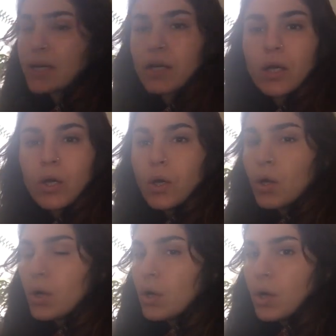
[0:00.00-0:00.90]
like
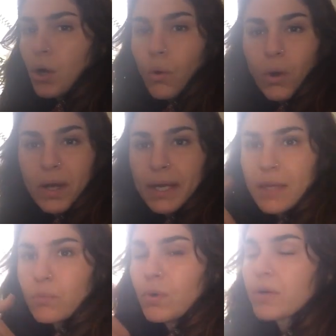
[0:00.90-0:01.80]

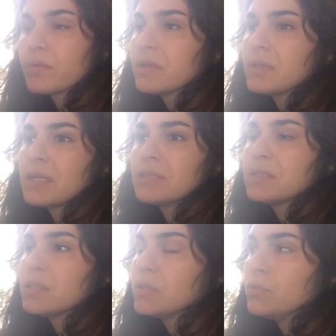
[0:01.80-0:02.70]
again, what are the
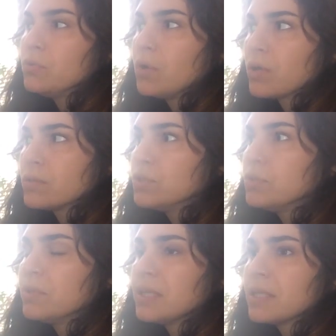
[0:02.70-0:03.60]
things that you are
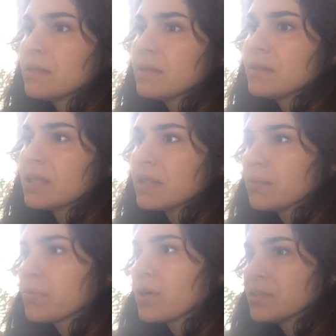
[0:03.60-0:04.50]
doing, like
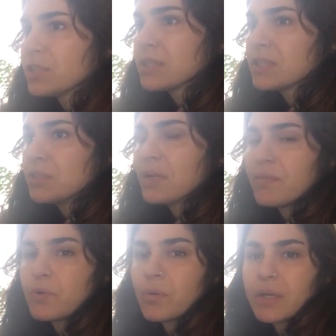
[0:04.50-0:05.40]
the projects that you
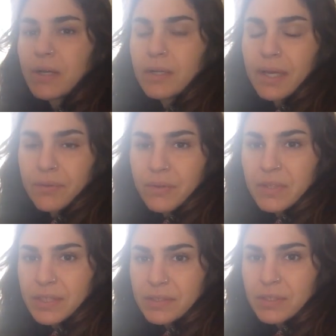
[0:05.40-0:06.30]
have going on now, the
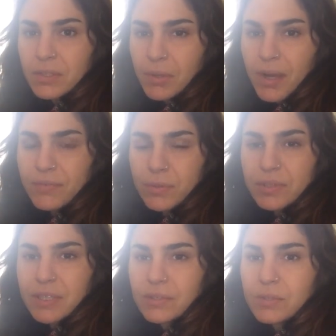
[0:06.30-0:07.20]
things that you have to
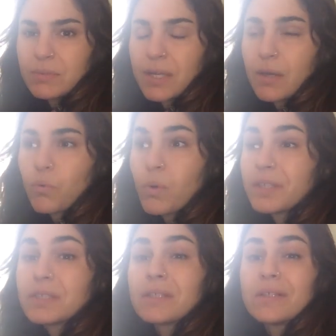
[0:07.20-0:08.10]
attend to now?
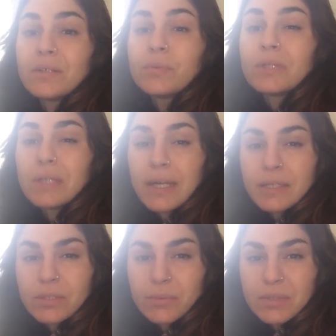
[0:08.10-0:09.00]
What is it that you would
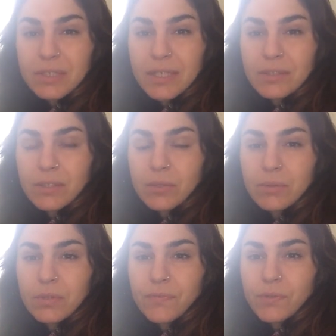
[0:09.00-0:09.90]
like to attend to
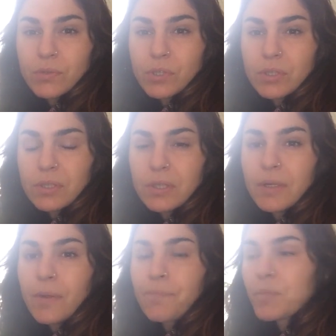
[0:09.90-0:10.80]
in the future?
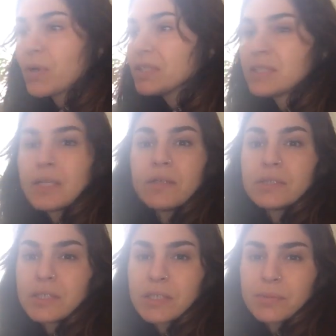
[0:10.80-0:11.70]
All right, say
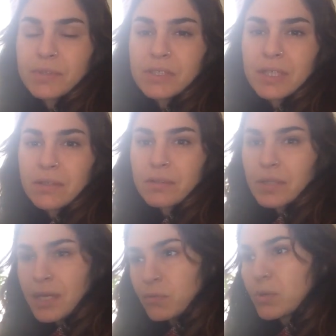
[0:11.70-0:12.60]
six months down the
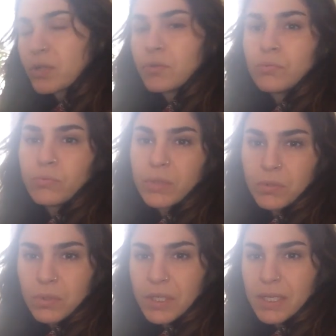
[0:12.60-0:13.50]
line, what are you what are
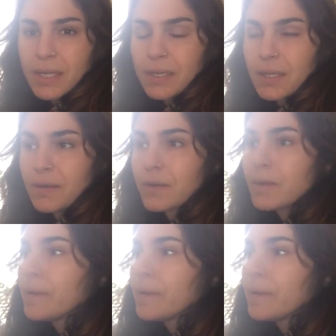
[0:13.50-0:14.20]
you looking at here?